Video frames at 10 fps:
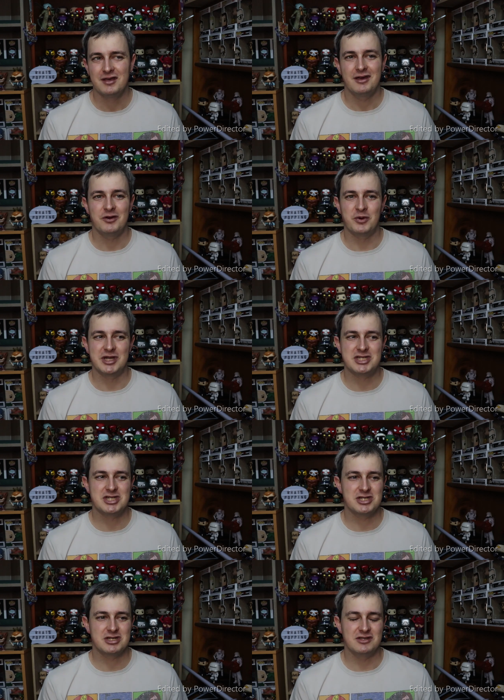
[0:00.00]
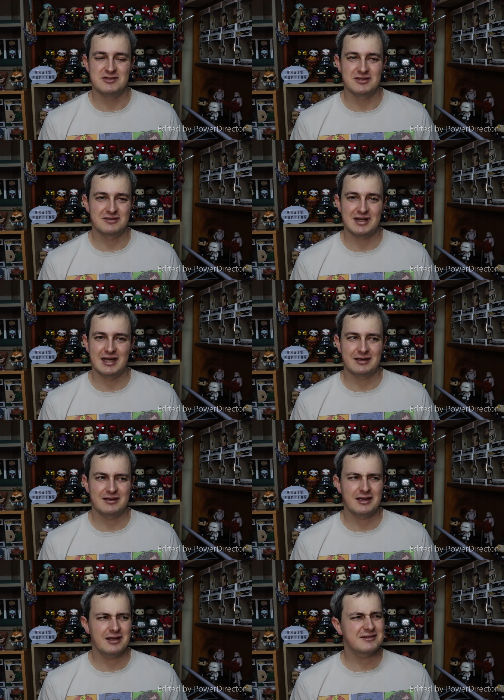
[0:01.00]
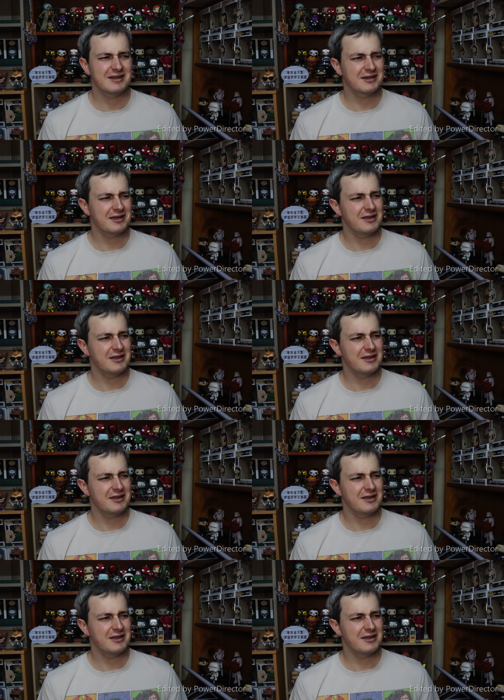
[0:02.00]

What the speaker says: Which is just like, it's like